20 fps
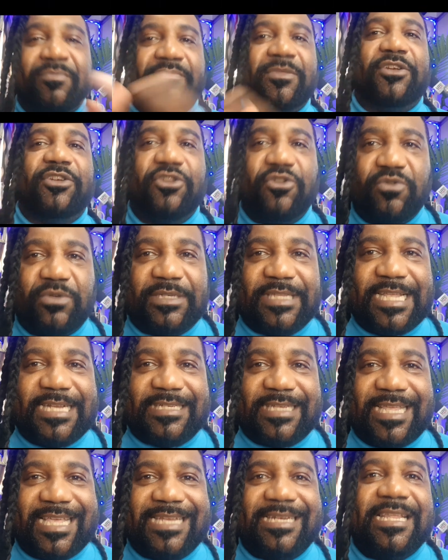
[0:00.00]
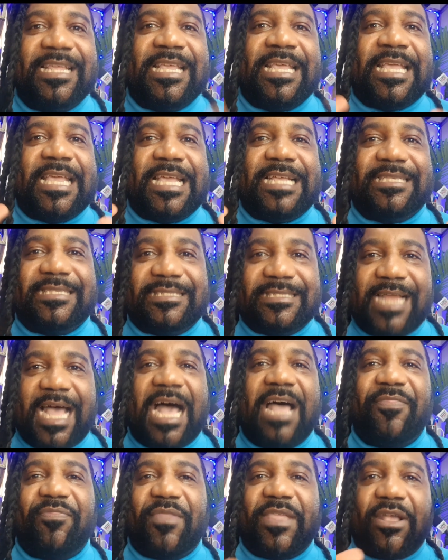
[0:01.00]
The new LinkedIn is
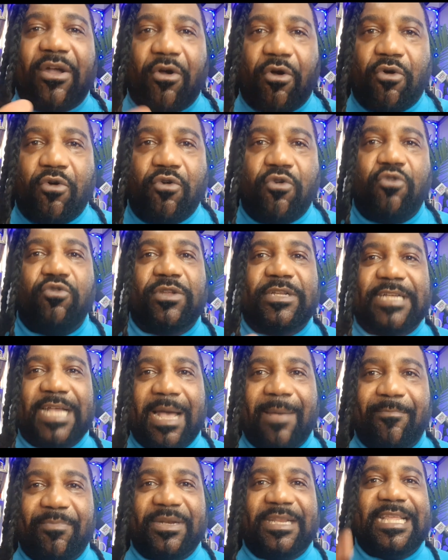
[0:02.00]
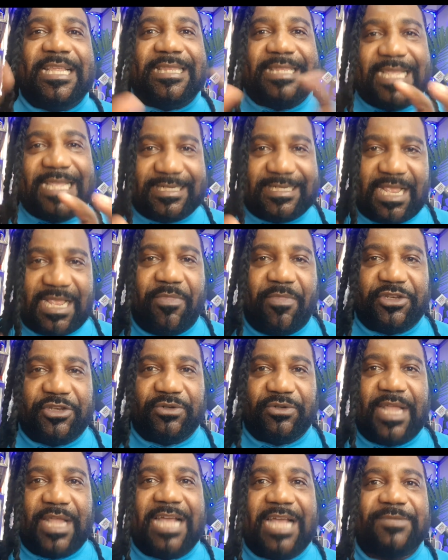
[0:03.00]
not the old company LinkedIn that
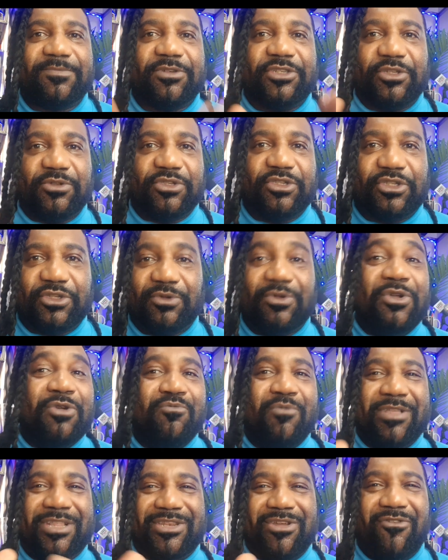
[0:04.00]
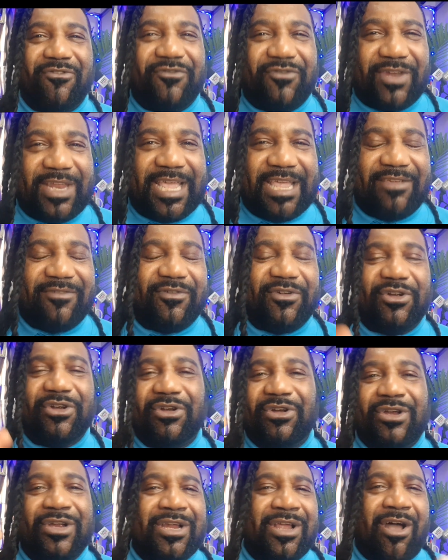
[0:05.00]
you guys were used to, with no
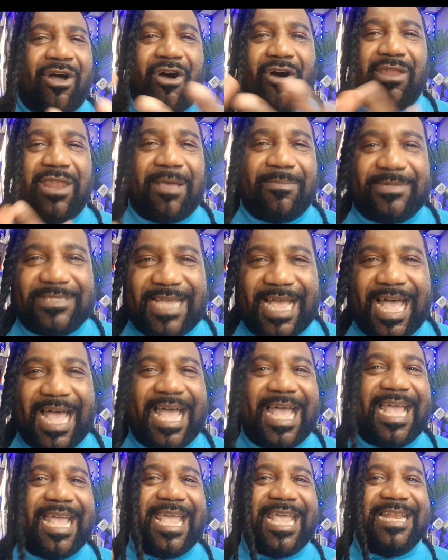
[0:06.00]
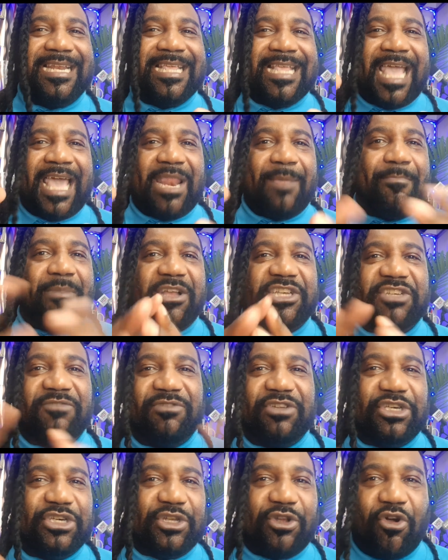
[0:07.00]
flavor, all uptight, and a bunch
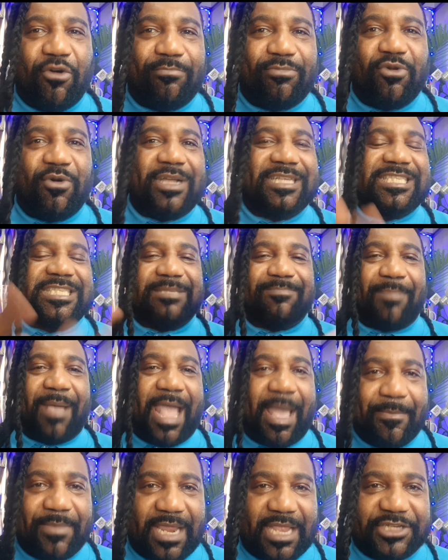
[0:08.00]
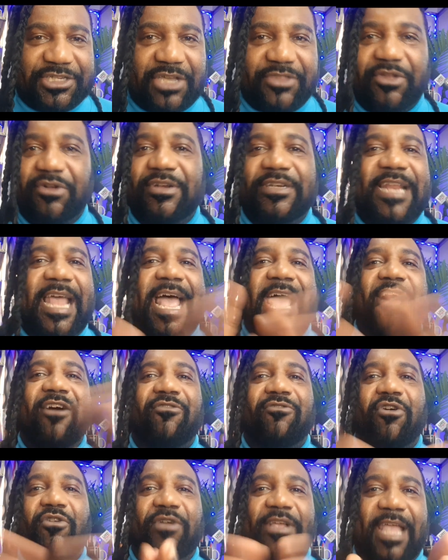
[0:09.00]
of good old boys spamming each other.
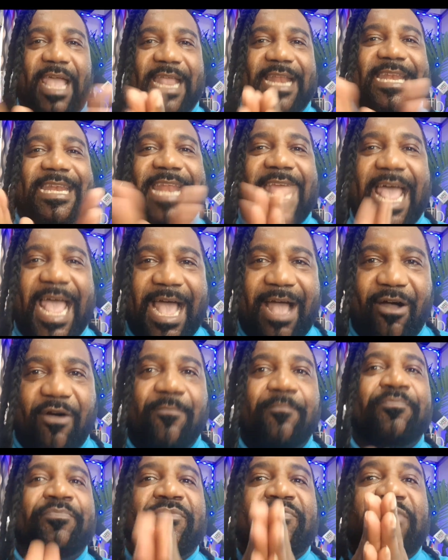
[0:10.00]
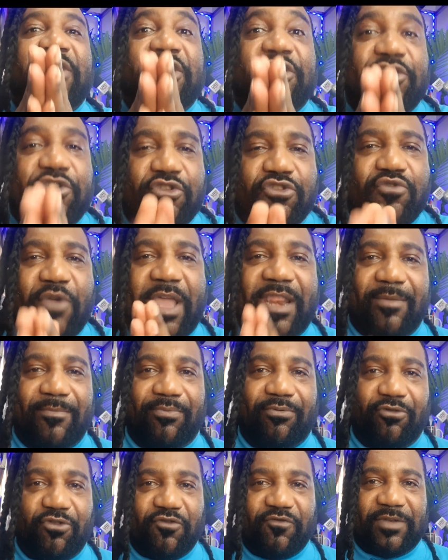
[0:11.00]
Now, the new and
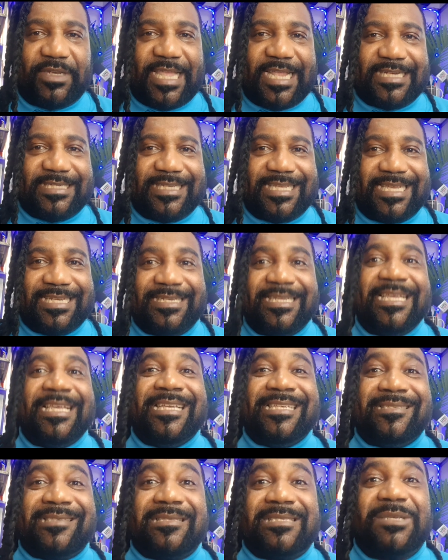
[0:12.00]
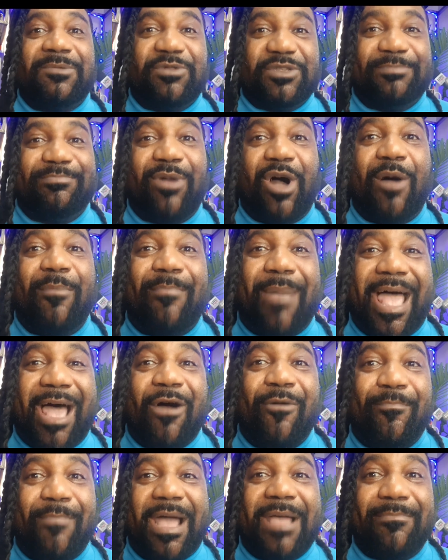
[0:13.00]
improved LinkedIn, since it was bought
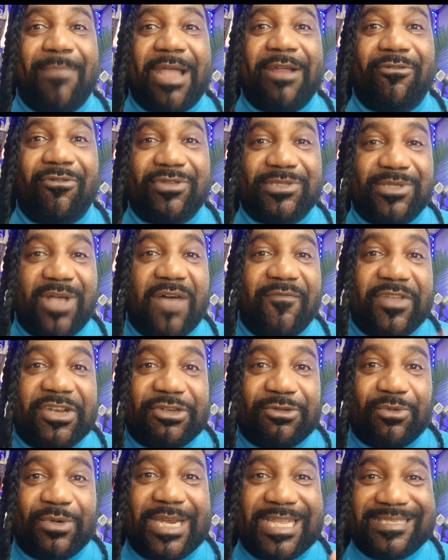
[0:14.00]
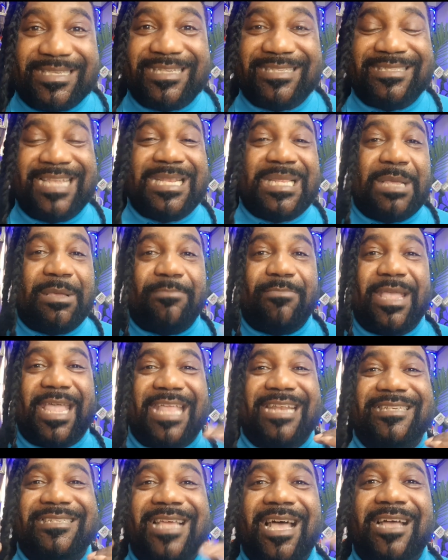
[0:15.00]
out by Microsoft in 2016, they've been
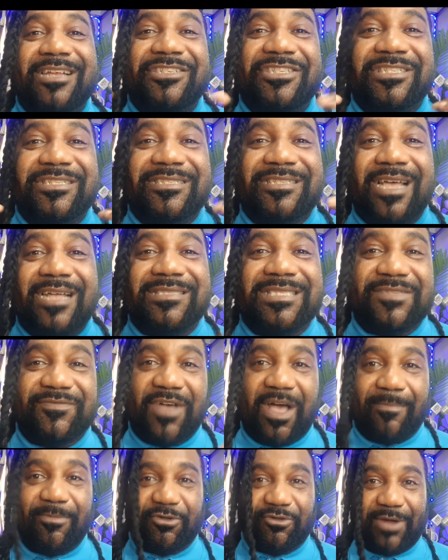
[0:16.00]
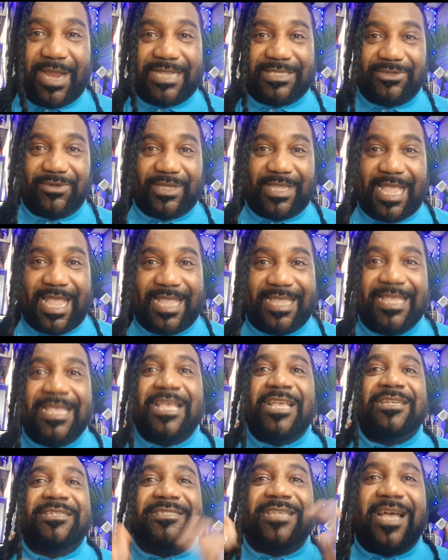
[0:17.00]
making tons and tons of upgrades, okay?
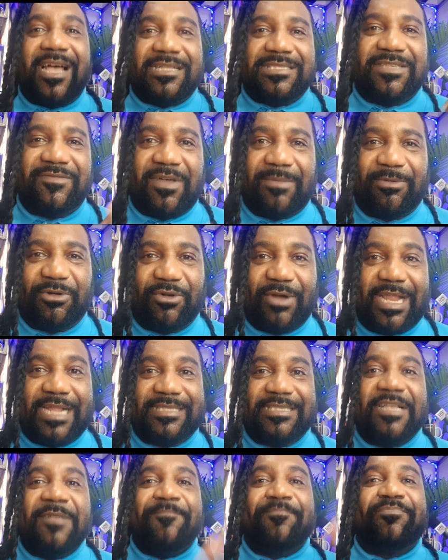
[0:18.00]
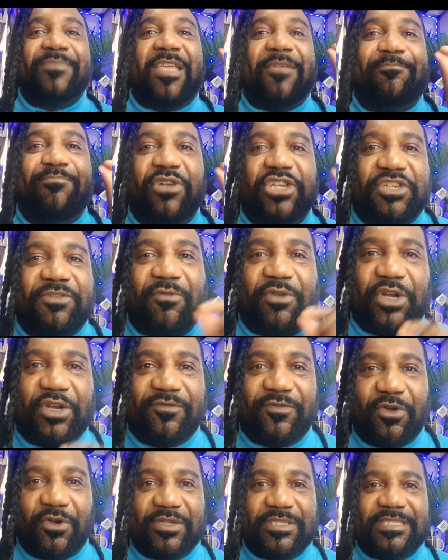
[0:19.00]
Tons of upgrades. They push for
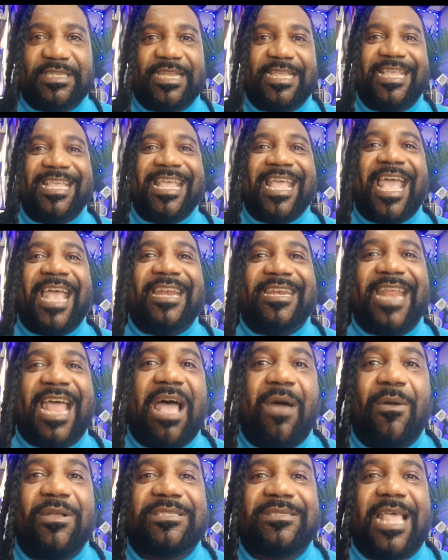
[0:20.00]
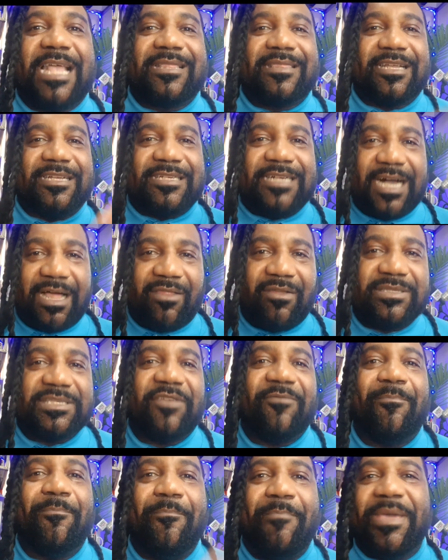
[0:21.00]
diversity, and now it's like the colors
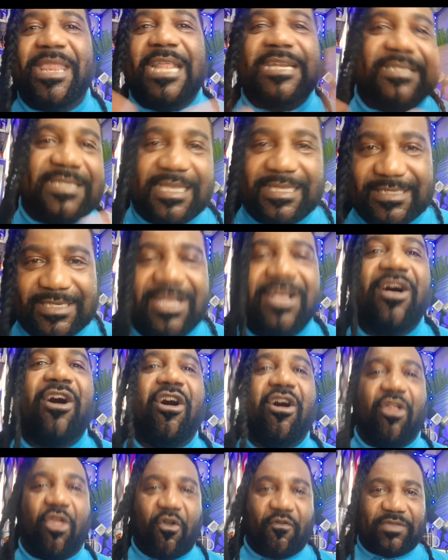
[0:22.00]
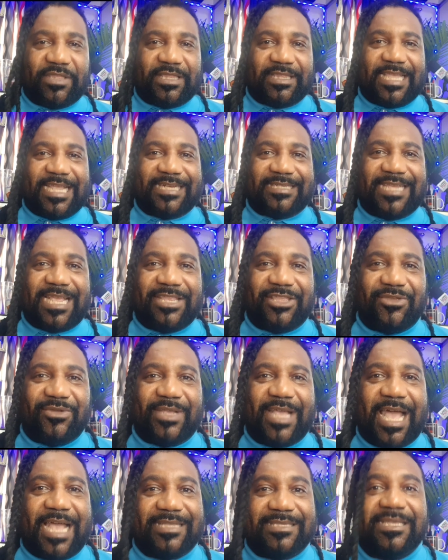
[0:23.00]
of Benetton all over the LinkedIn, you
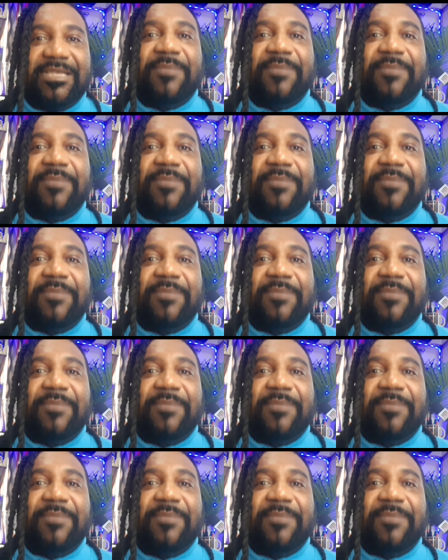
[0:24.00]
guys.